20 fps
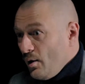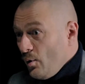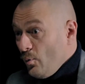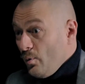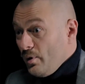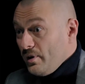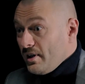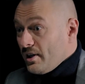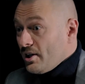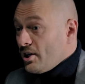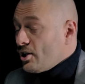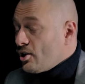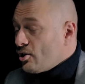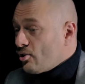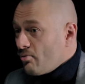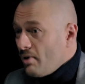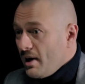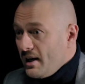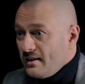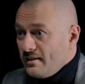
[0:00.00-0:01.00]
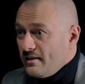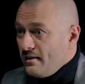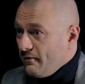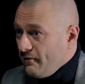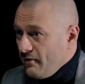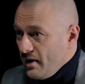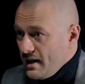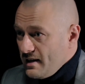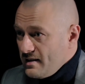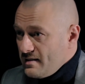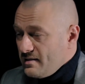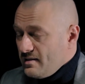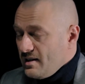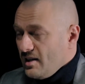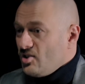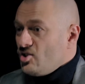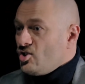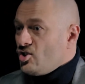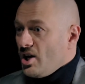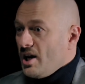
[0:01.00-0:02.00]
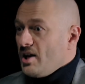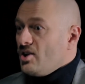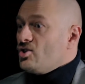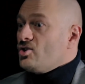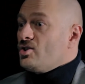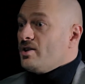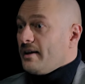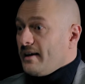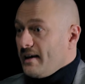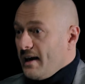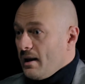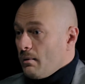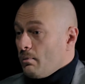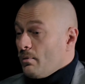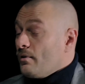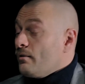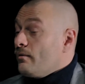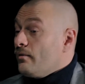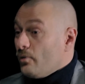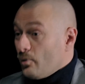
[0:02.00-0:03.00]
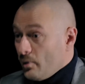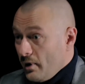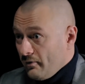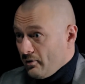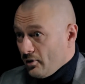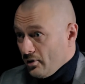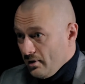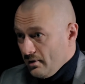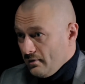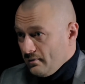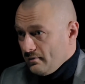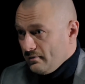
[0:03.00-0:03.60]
with a great device that changed the game forever.